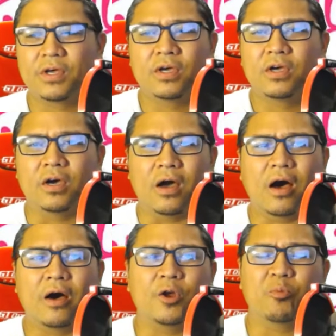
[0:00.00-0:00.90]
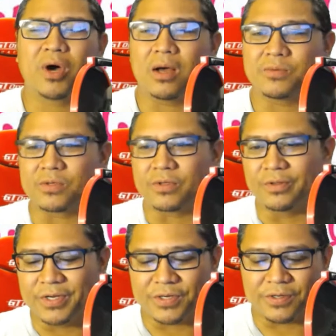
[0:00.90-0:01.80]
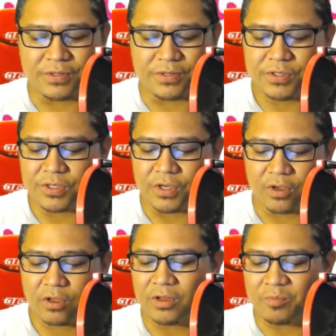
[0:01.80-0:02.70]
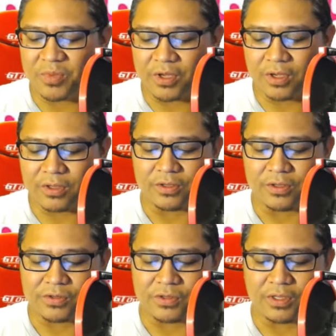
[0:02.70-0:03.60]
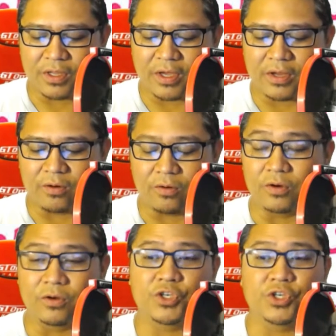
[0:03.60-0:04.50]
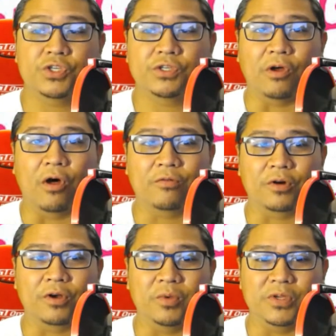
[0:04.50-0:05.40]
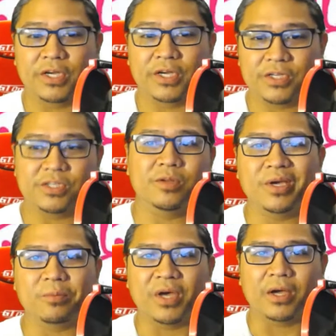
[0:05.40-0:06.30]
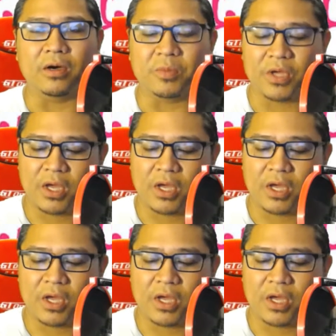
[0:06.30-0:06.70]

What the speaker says: audio pops, glitches, clipping, and things like that. It'll just stall for a couple of seconds and pick back up.